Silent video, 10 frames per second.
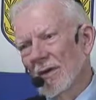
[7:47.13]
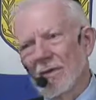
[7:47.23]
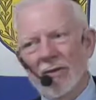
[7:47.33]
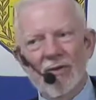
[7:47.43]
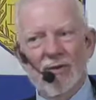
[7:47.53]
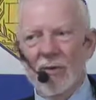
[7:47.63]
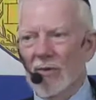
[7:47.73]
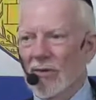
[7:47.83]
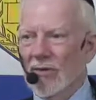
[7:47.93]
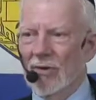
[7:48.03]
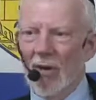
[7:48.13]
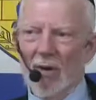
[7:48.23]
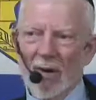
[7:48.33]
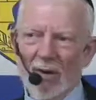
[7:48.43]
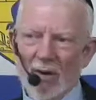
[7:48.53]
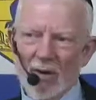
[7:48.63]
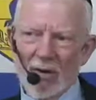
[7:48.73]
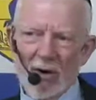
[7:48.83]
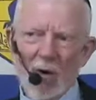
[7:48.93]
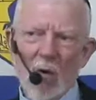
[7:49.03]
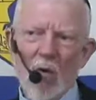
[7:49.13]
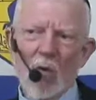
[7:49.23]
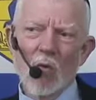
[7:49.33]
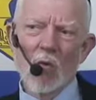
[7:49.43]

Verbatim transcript: which there was no no